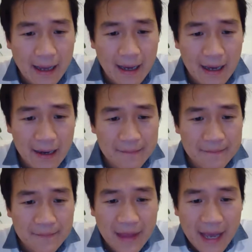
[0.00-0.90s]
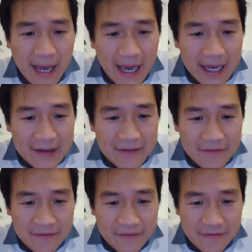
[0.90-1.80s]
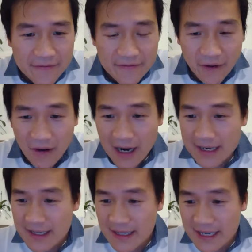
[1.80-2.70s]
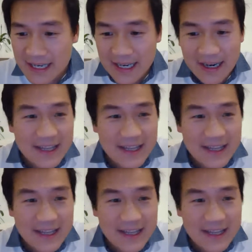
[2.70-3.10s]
And finally,